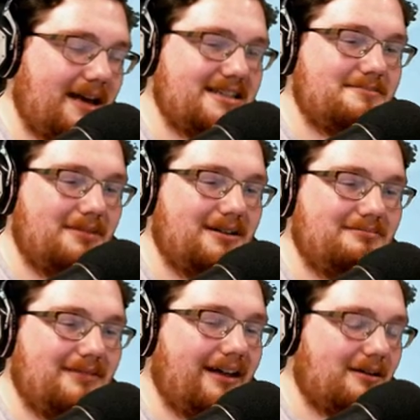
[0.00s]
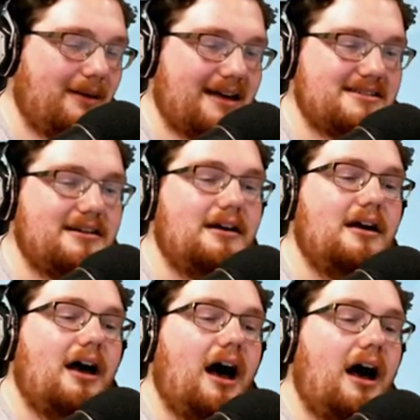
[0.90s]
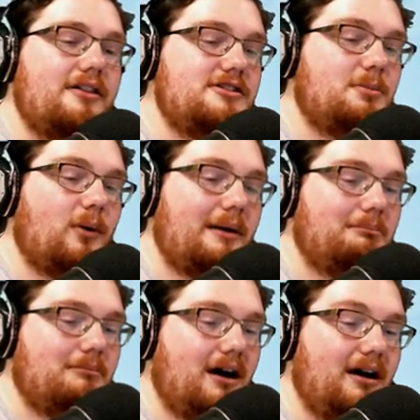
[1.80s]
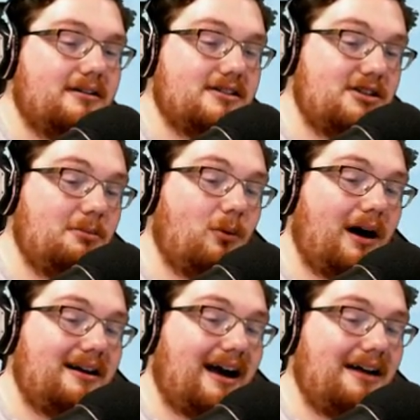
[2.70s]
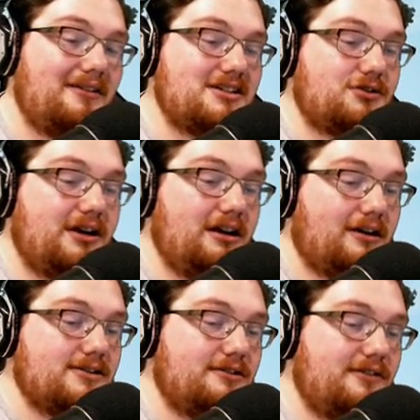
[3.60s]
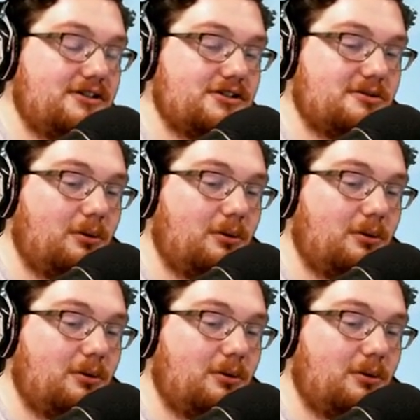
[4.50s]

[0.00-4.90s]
bass, but I like bass. Uh, the super wide, uh, the super wide and high-res screen also features